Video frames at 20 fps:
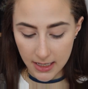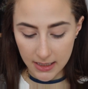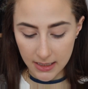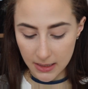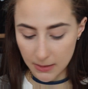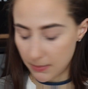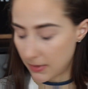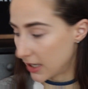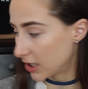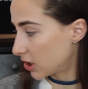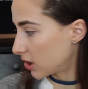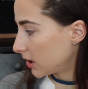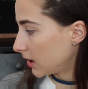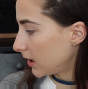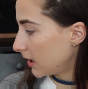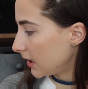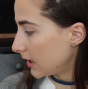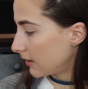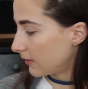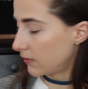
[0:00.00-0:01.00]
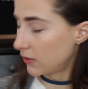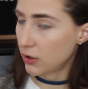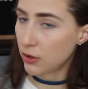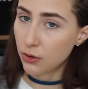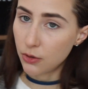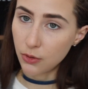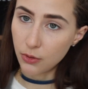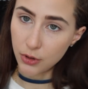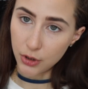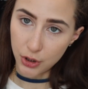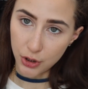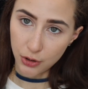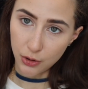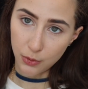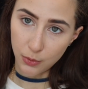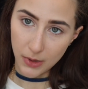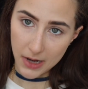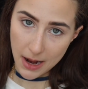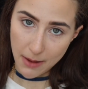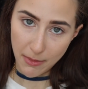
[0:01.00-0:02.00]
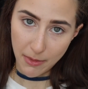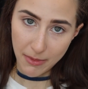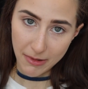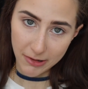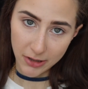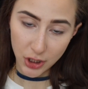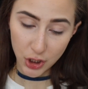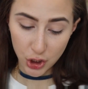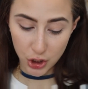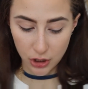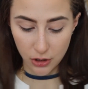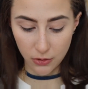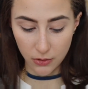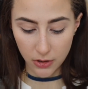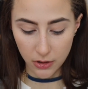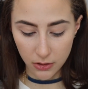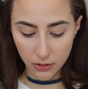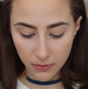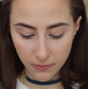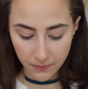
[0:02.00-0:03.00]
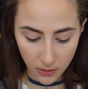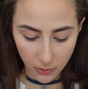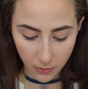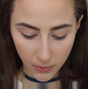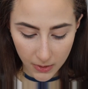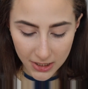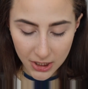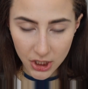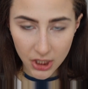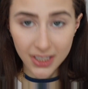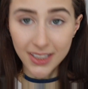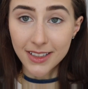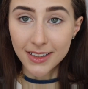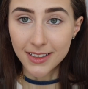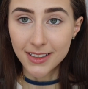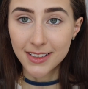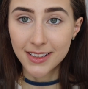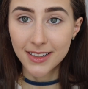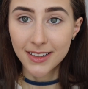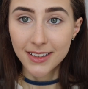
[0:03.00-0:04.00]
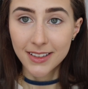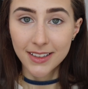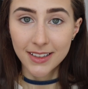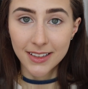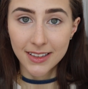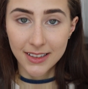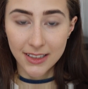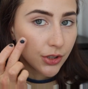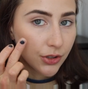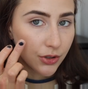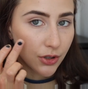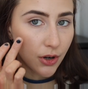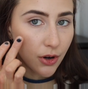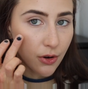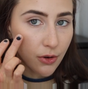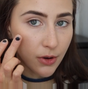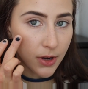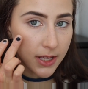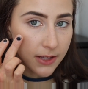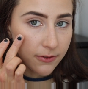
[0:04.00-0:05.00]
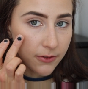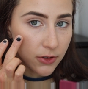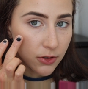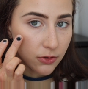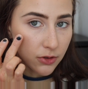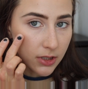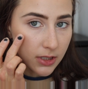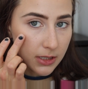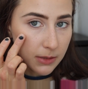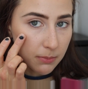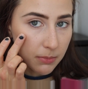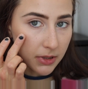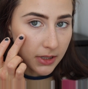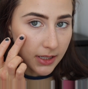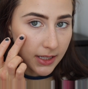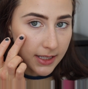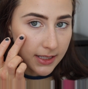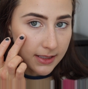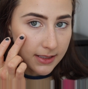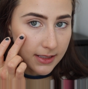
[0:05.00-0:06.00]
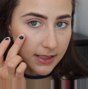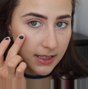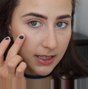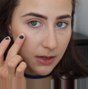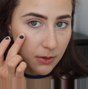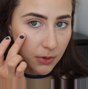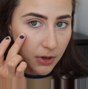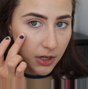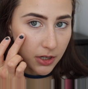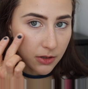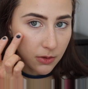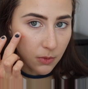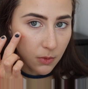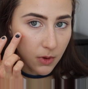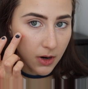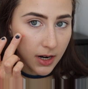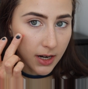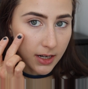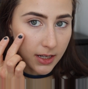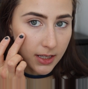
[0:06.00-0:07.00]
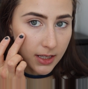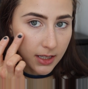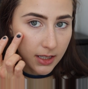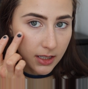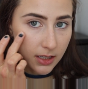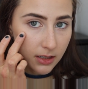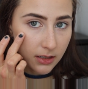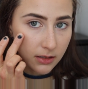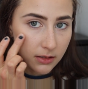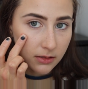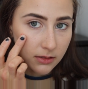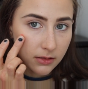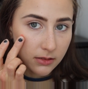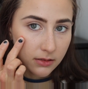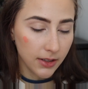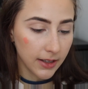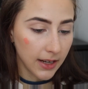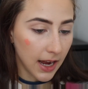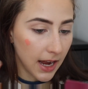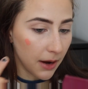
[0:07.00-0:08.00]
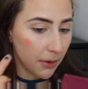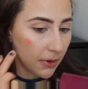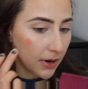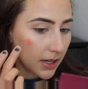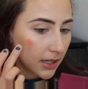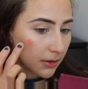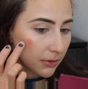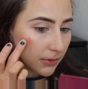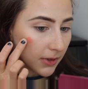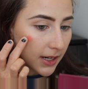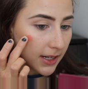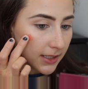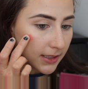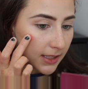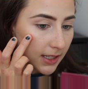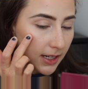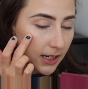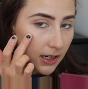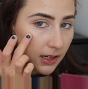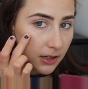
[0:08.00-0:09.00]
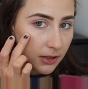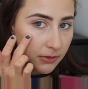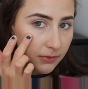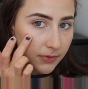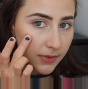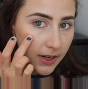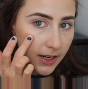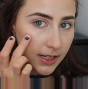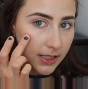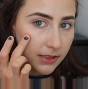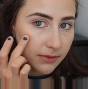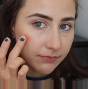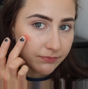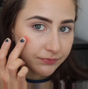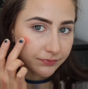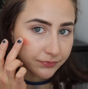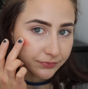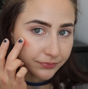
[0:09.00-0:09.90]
especially if you do what I'm about to show you, which is, so if you just place it where you want it, like I want it right there, right?